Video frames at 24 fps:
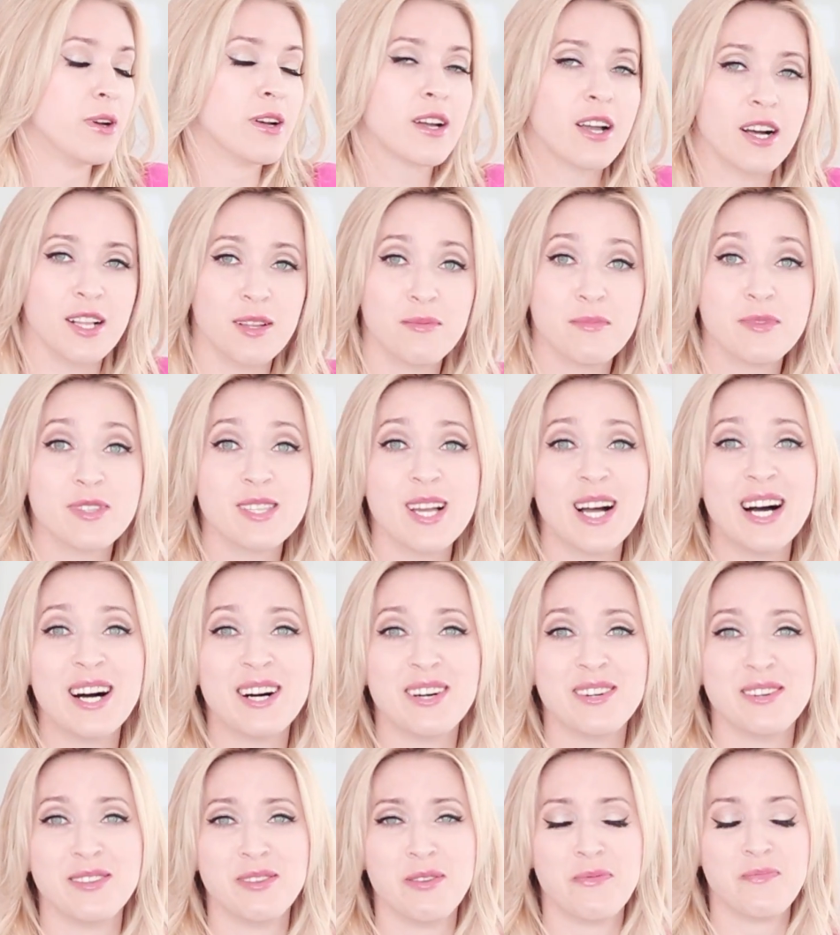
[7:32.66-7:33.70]
calm
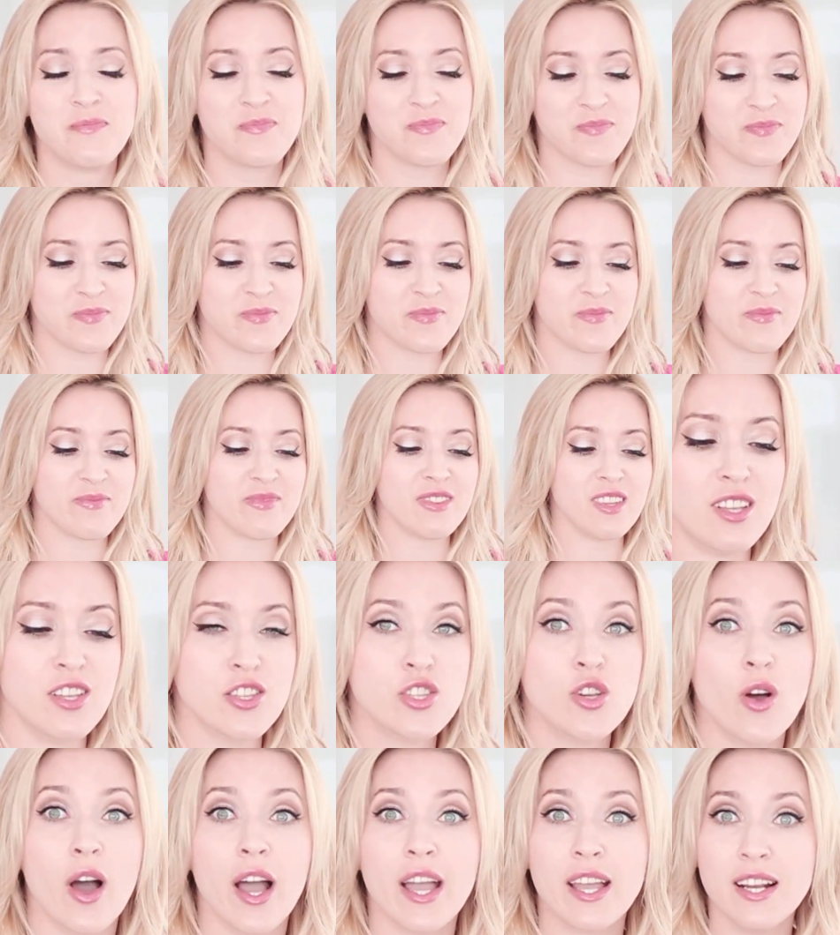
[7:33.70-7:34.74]
down.
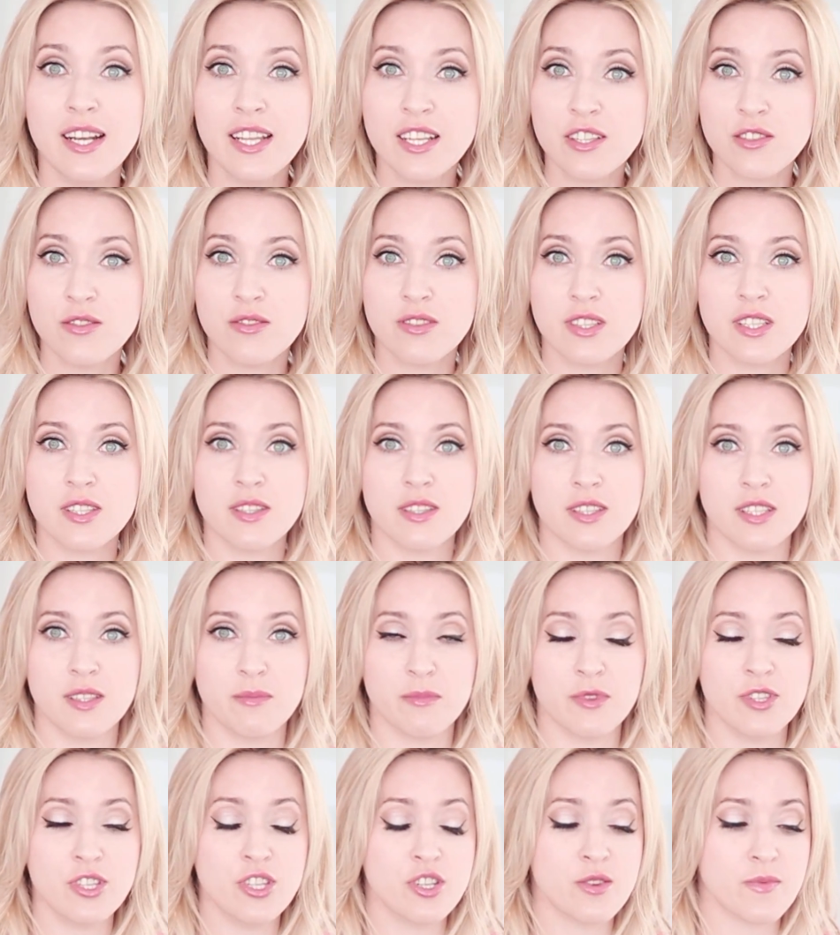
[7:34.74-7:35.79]
So I clicked on this
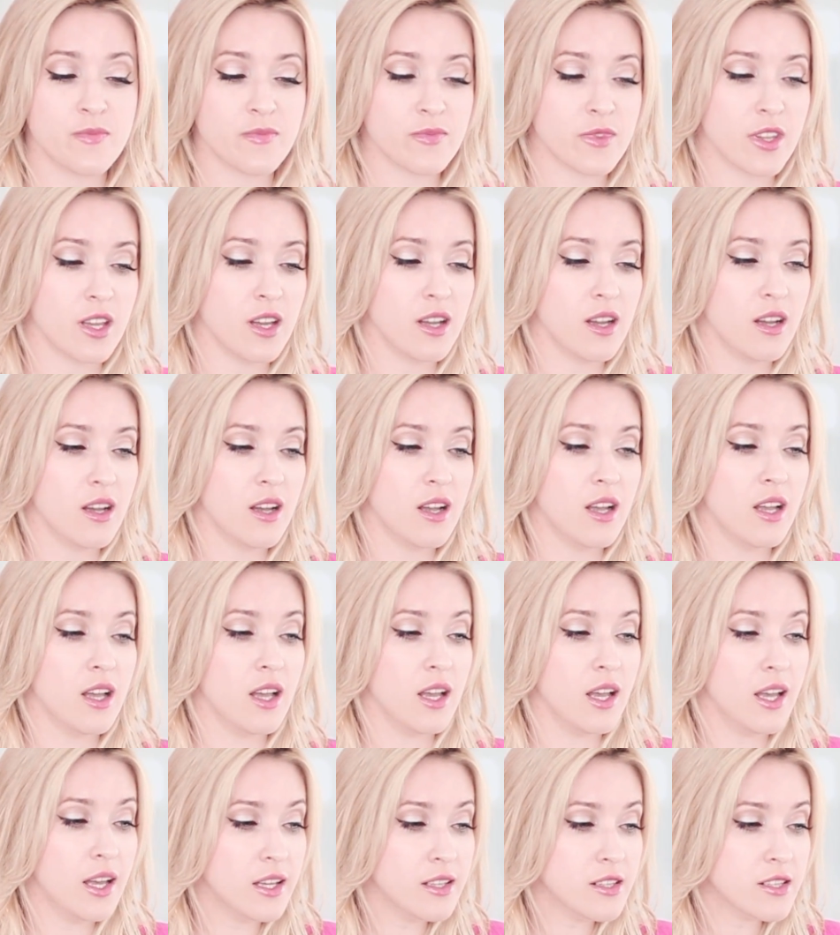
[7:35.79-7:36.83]
image
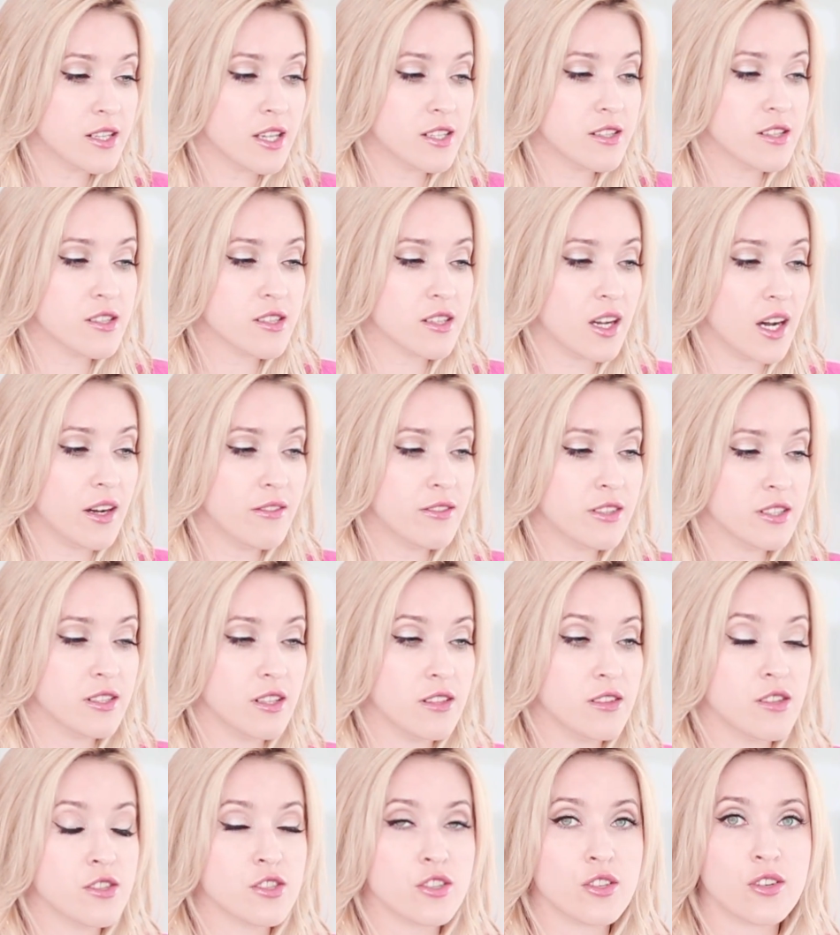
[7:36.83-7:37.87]
and I discovered
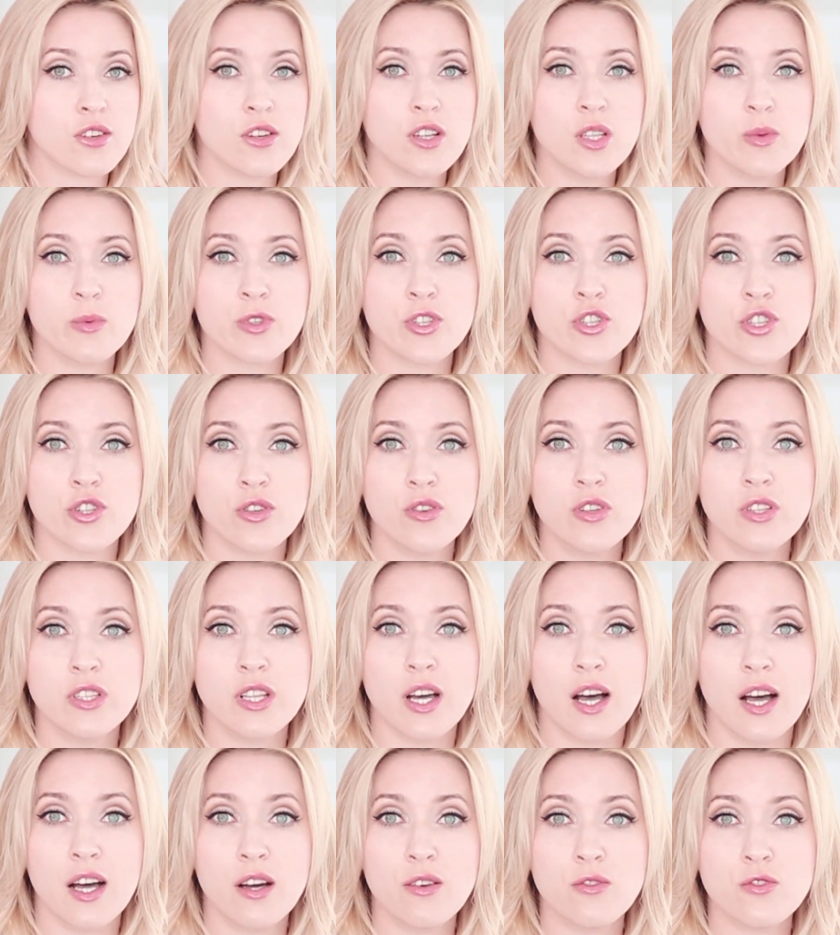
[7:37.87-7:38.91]
that this girl was showing
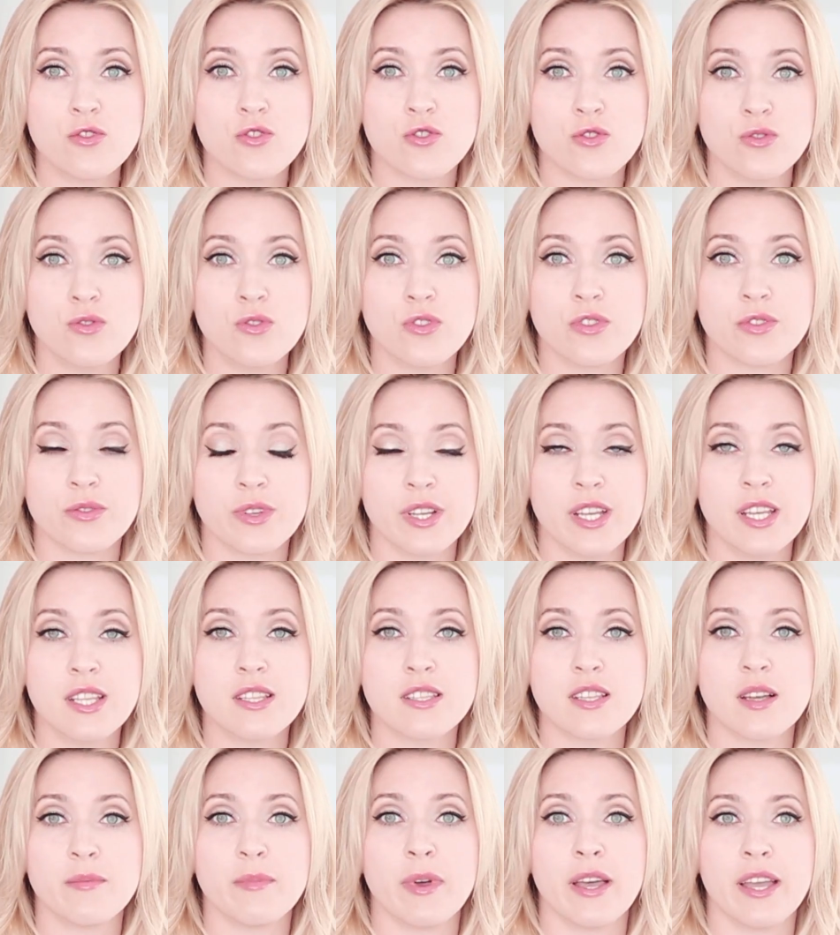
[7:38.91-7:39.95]
how to create
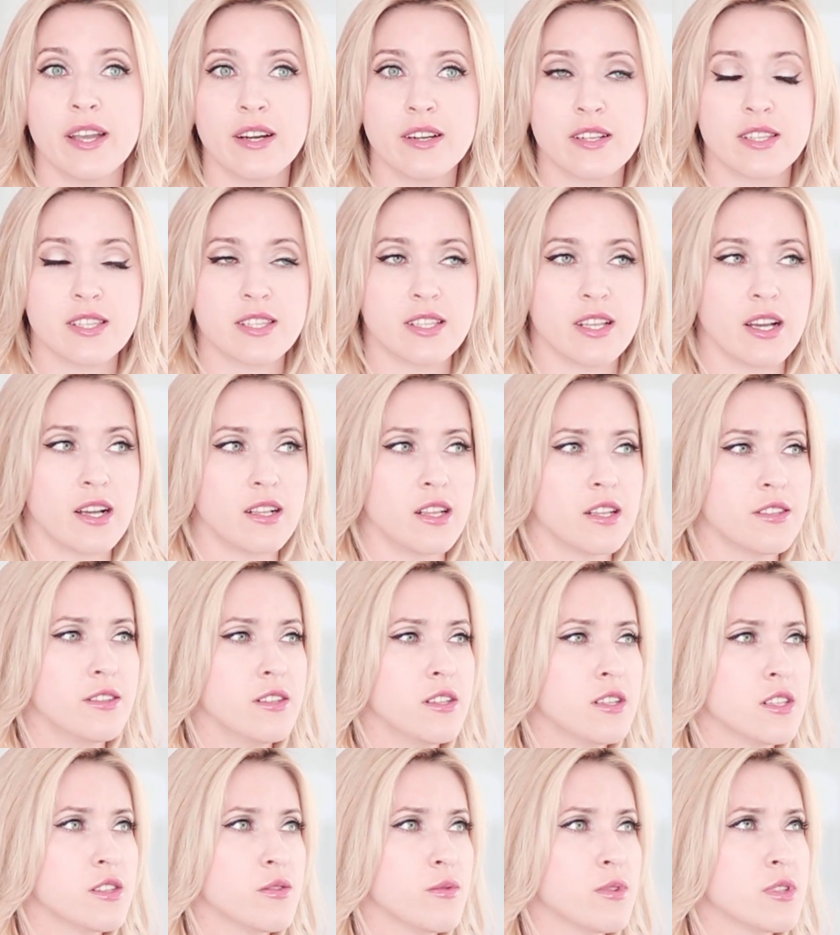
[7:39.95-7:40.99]
some hairstyle. I
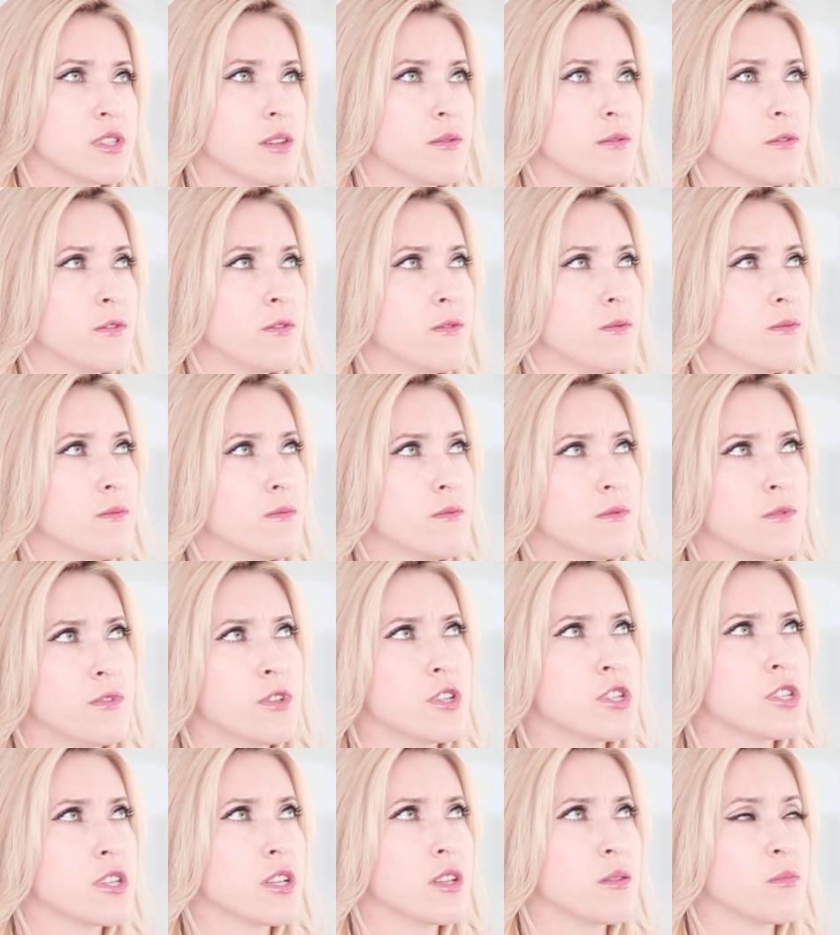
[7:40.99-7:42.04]
think it was some
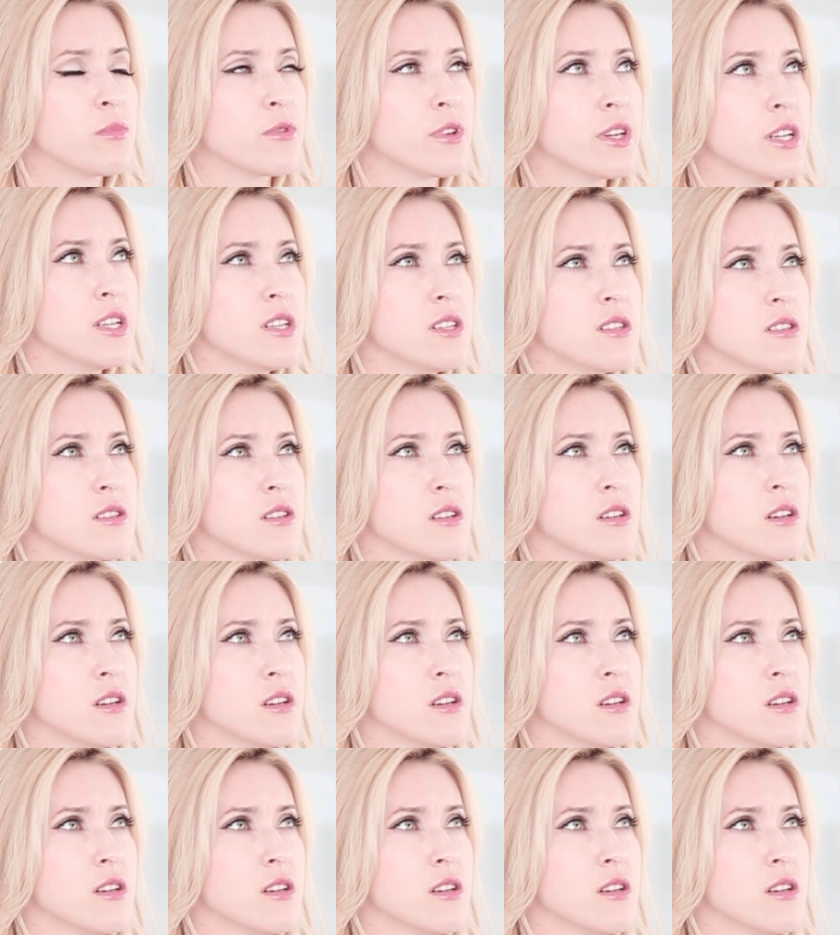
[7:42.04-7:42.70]
fishtail braid.